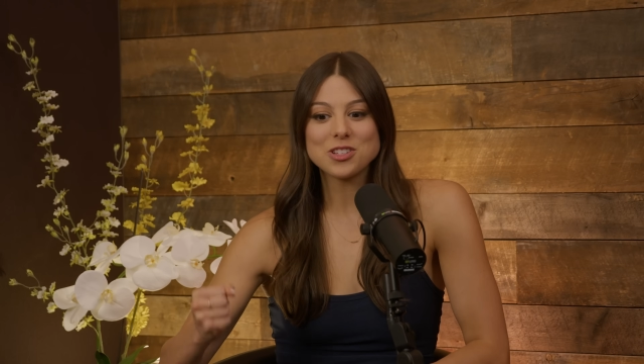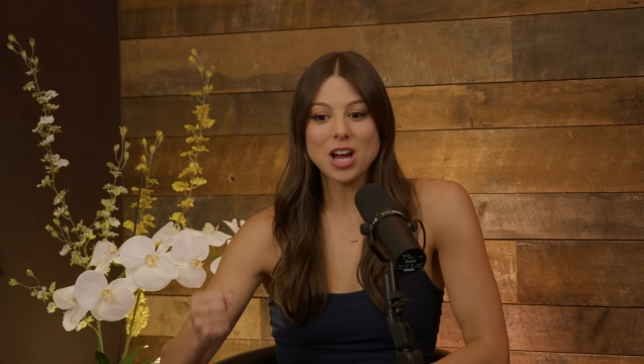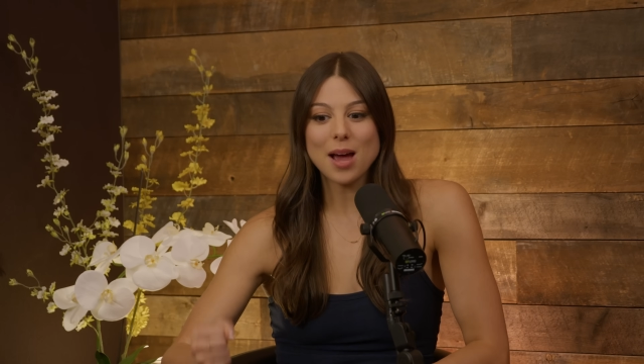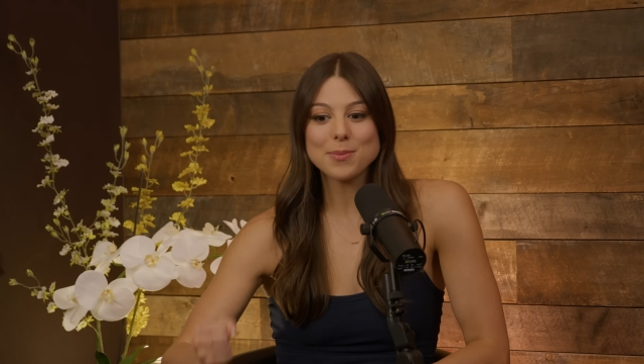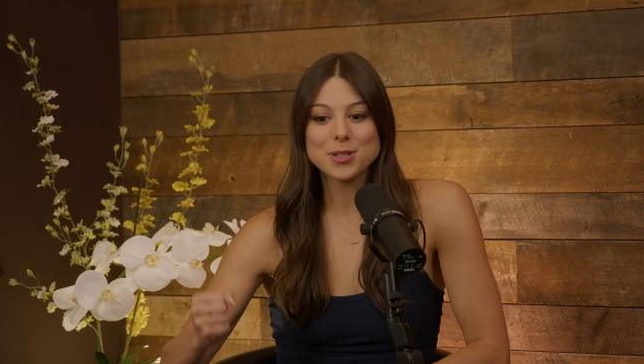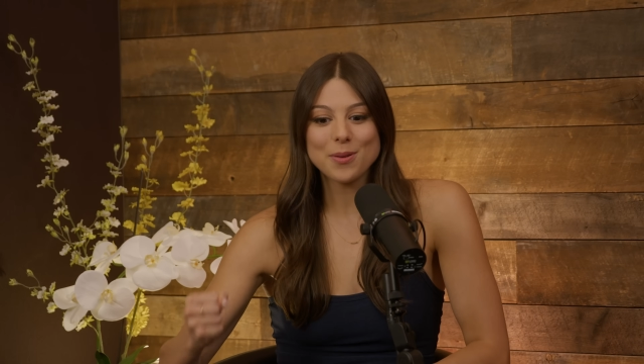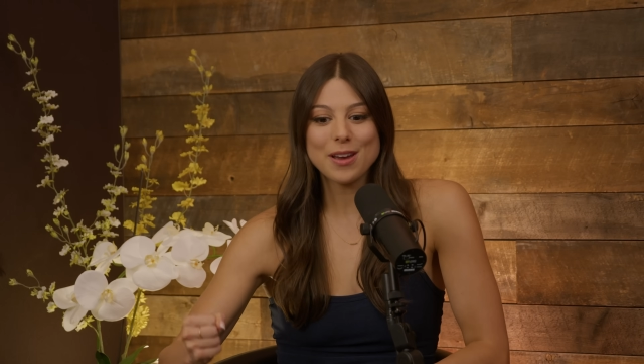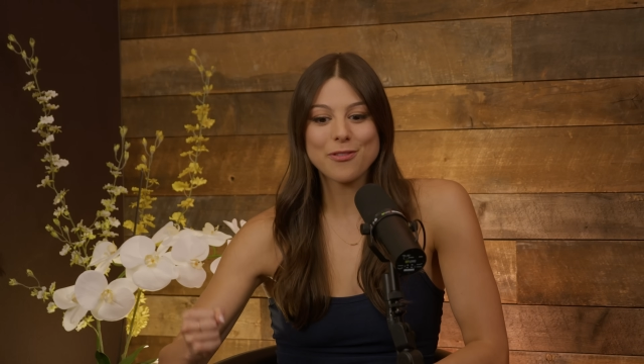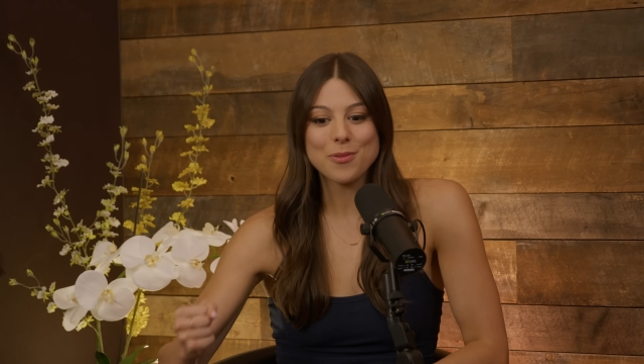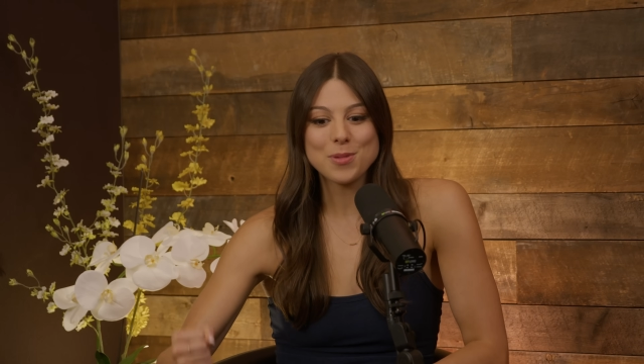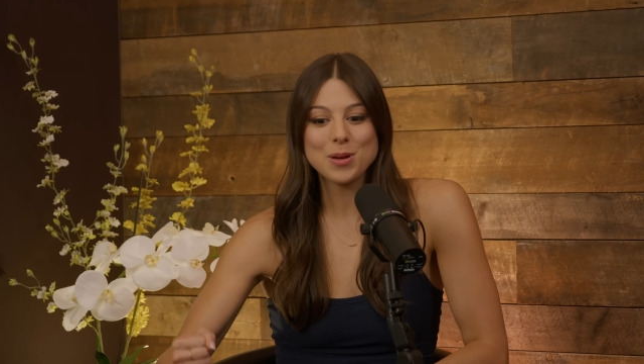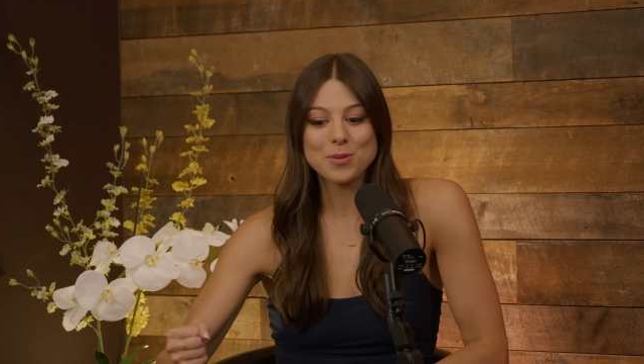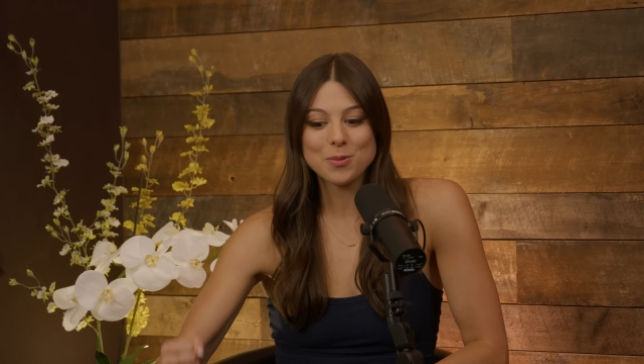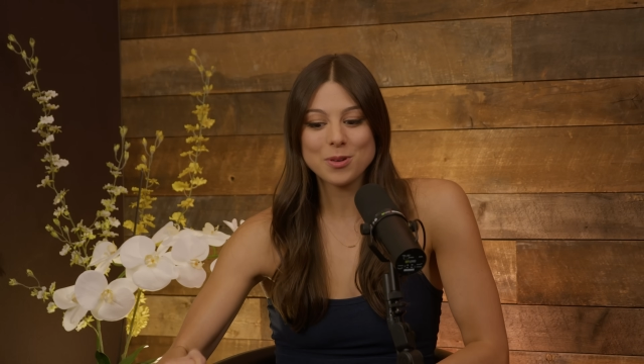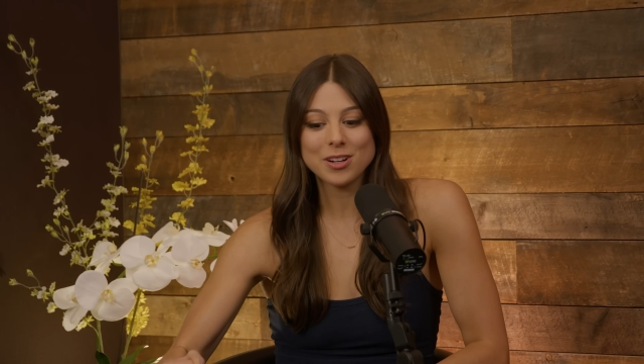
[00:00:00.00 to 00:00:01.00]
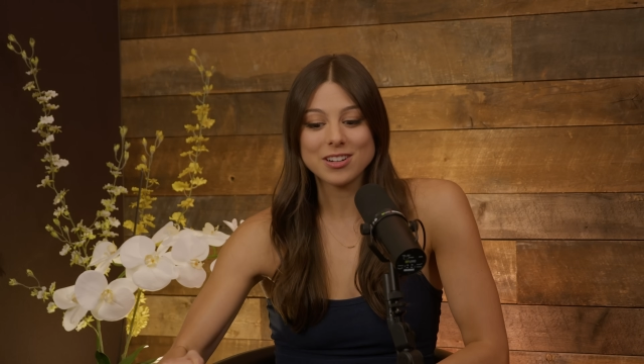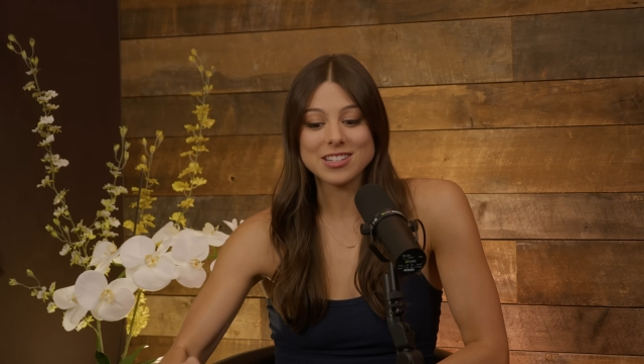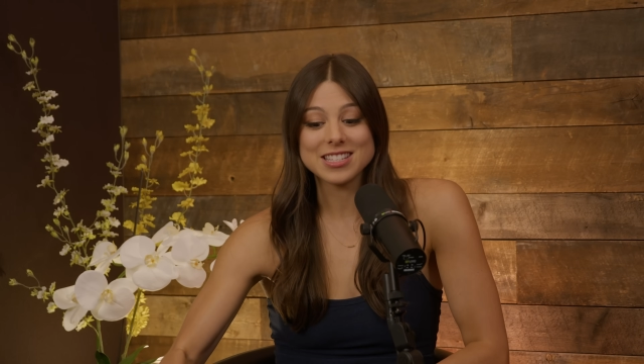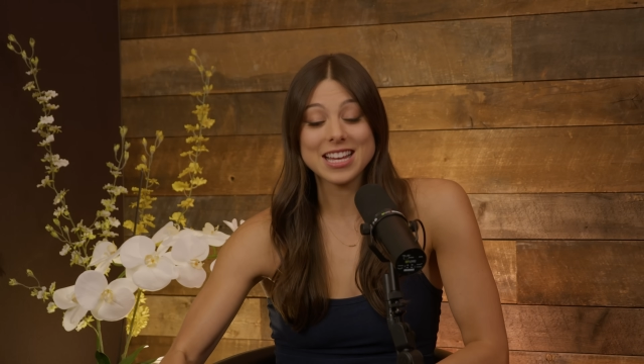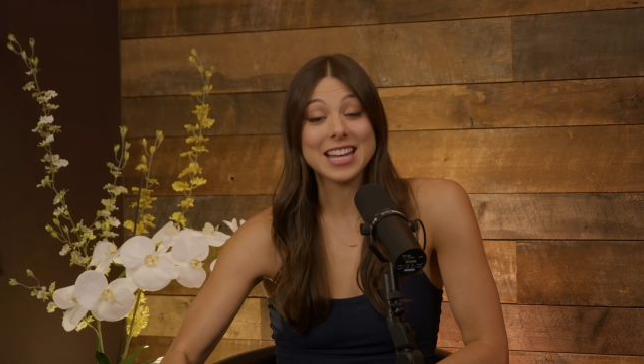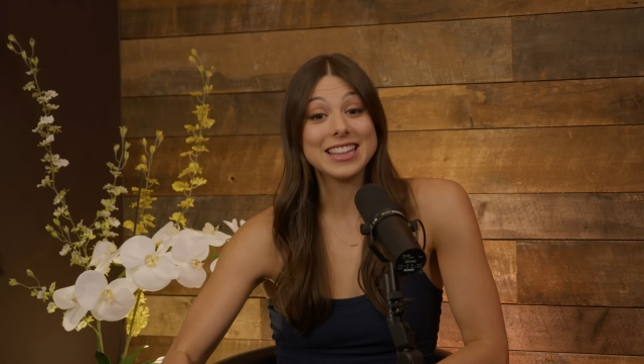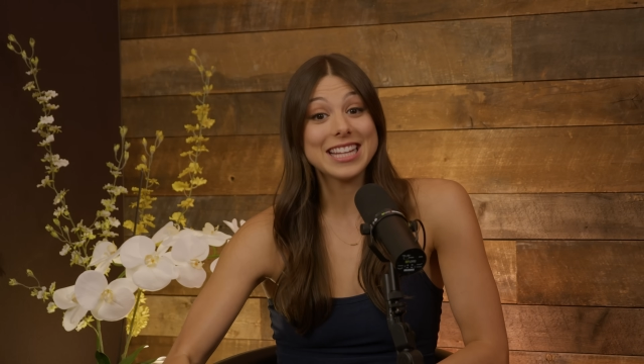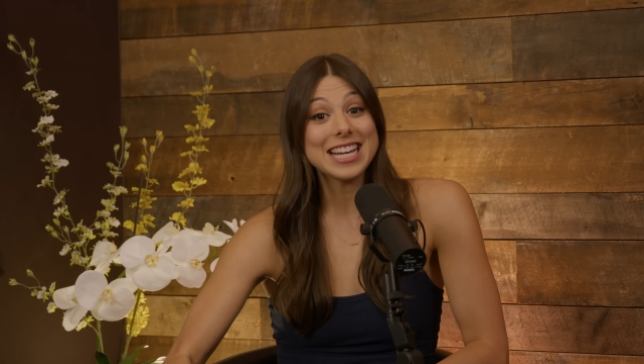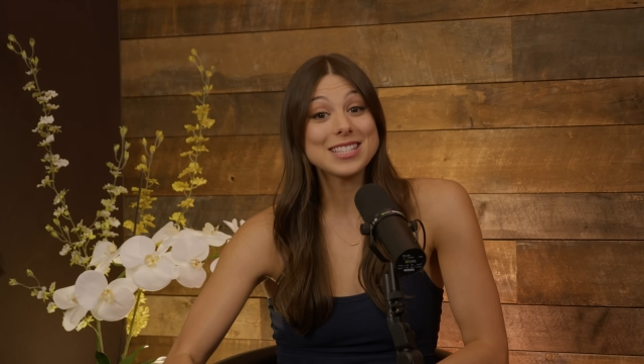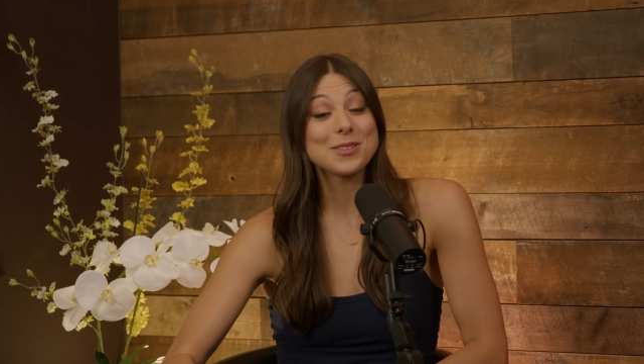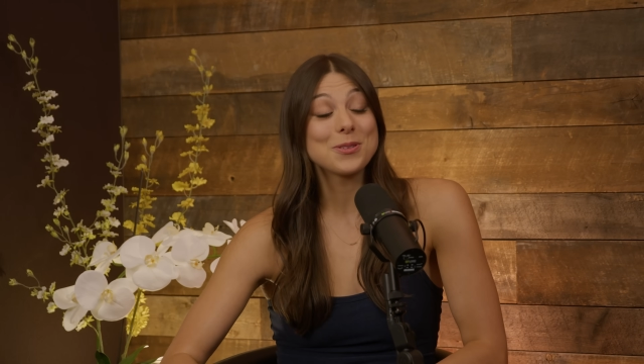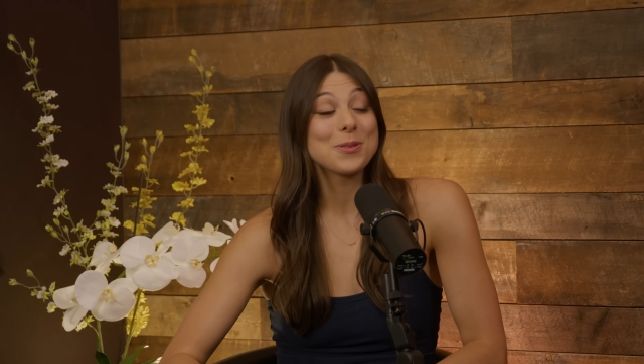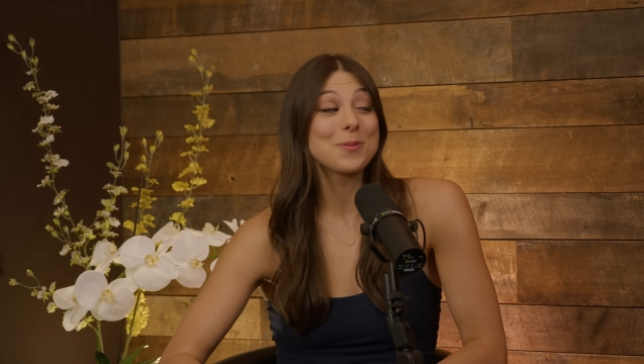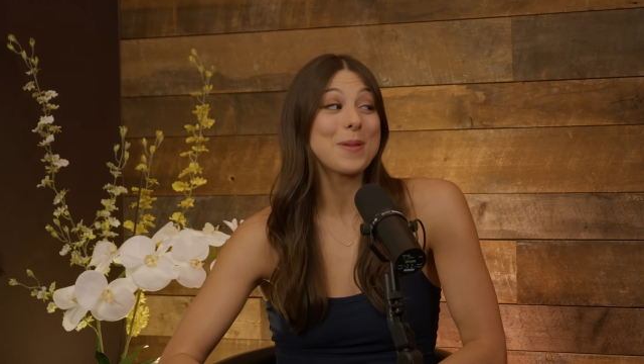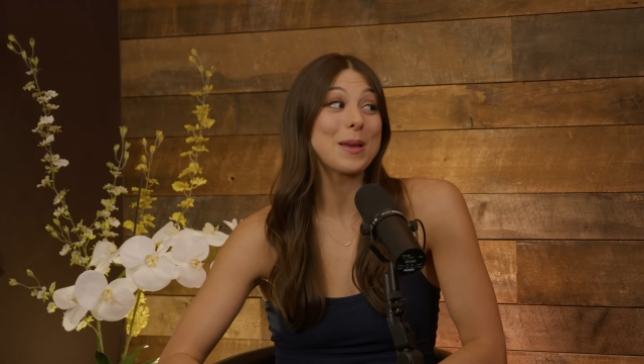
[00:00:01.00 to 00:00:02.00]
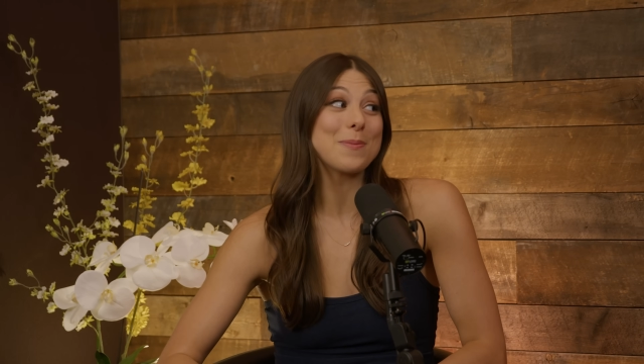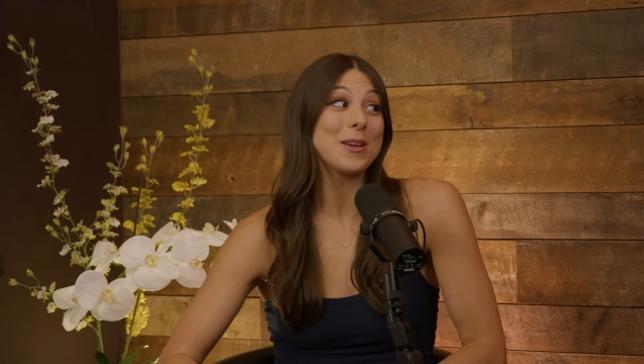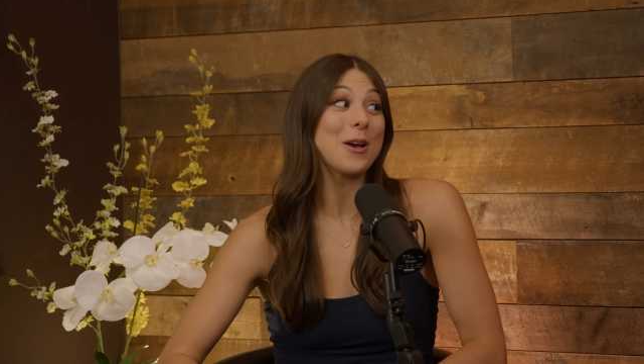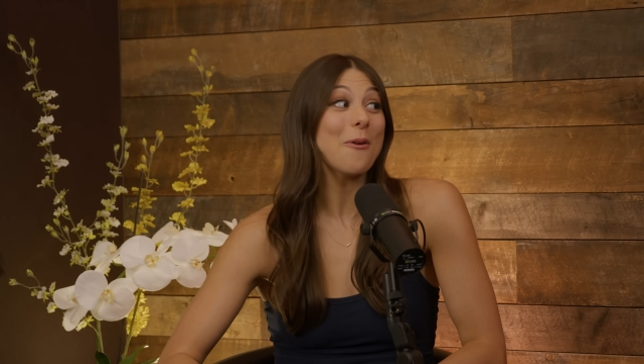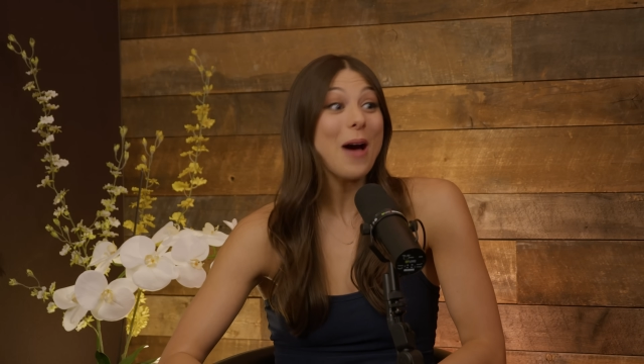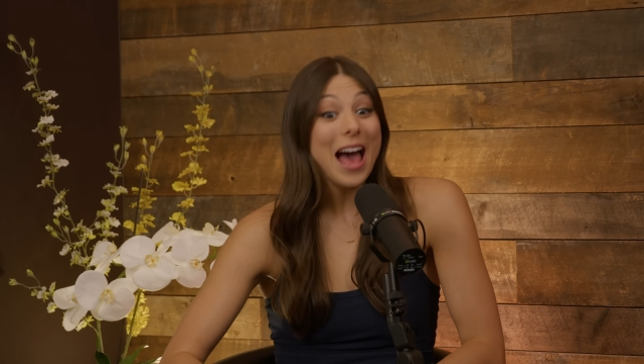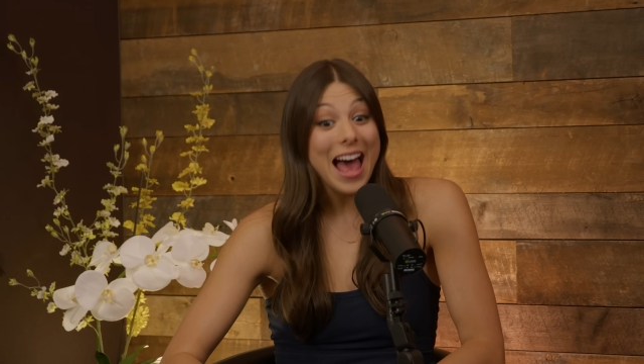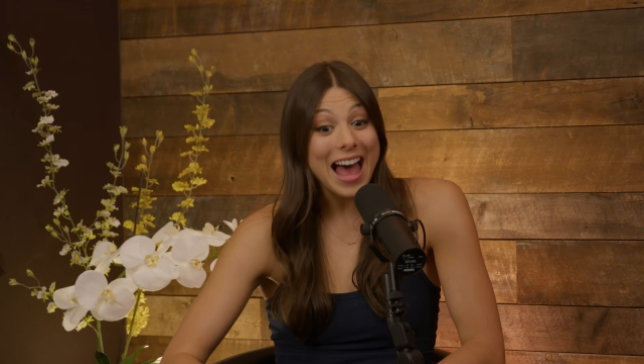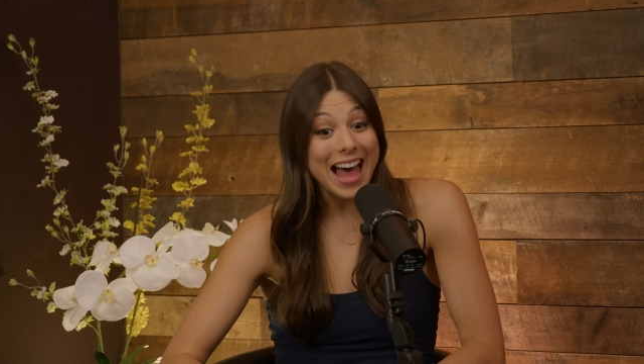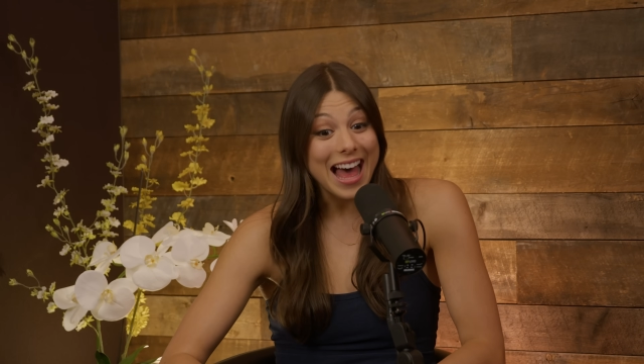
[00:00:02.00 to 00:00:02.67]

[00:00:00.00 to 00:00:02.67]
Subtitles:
take jobs away from human workers, unless make me go,